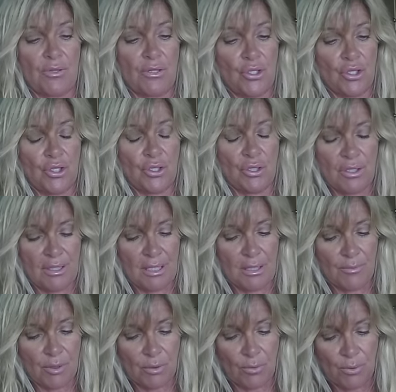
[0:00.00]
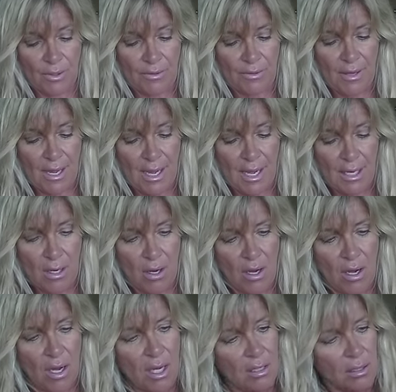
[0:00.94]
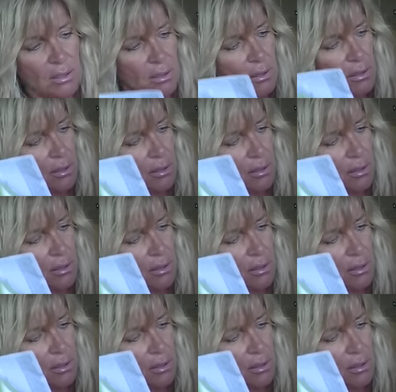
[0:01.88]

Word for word: this summer with that all.